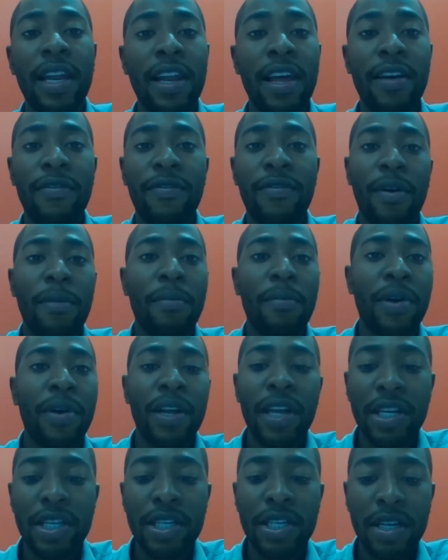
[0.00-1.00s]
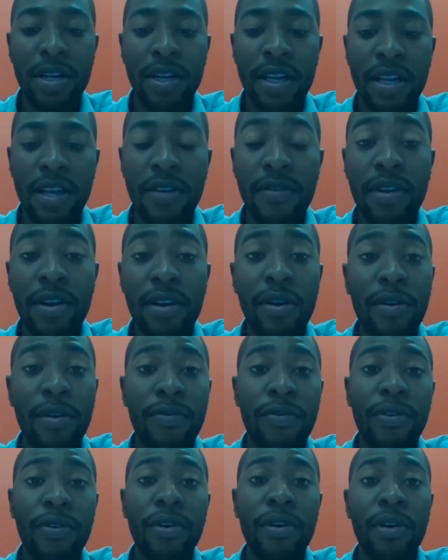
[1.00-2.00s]
We can have fabrication
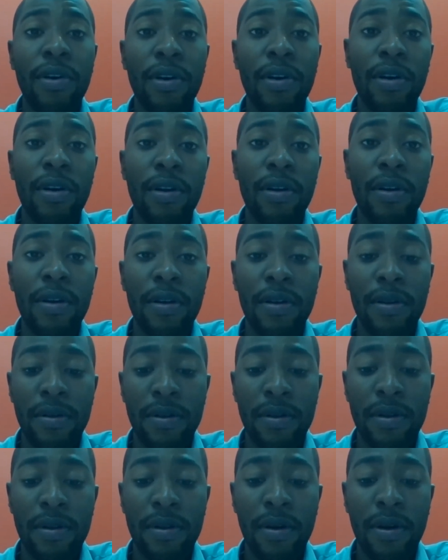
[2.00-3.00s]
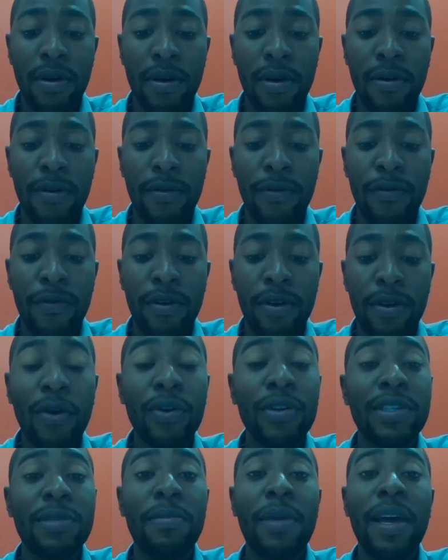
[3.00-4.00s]
even of
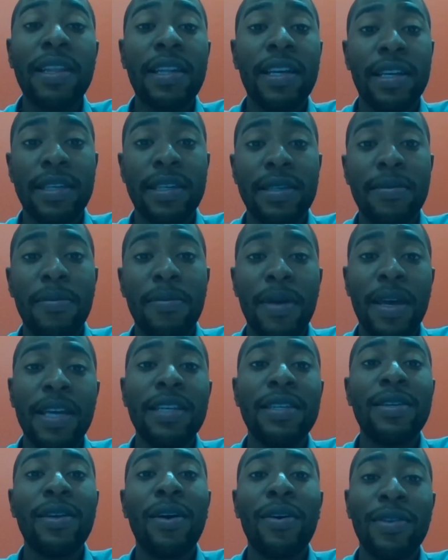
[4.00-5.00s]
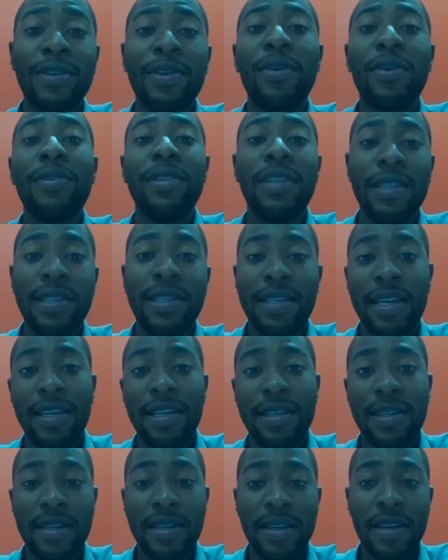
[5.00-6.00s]
of cosmetics based on
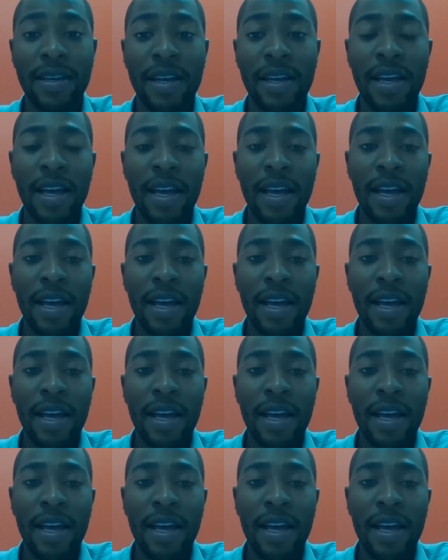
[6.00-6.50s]
condensates.